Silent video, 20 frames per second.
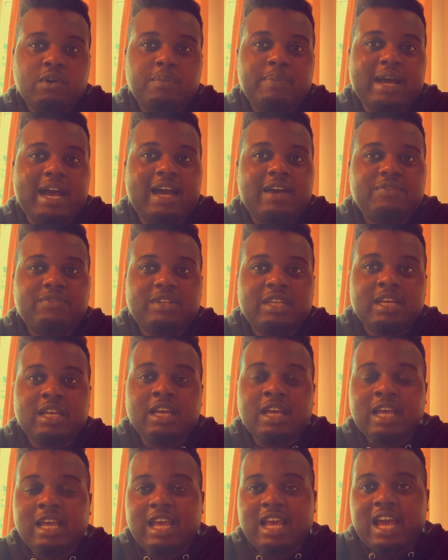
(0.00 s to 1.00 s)
But
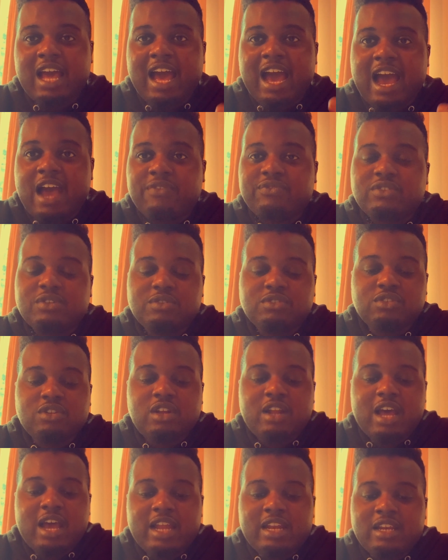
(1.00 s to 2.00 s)
after
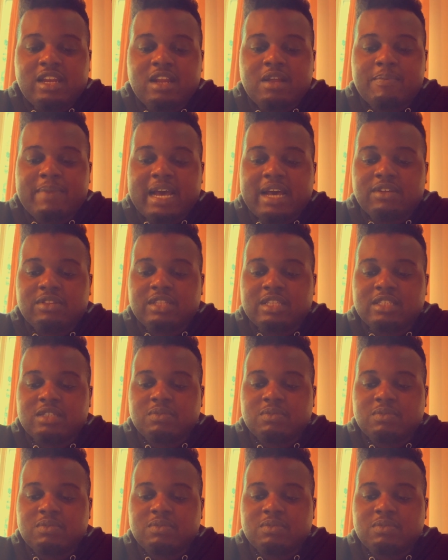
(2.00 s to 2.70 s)
learning about this,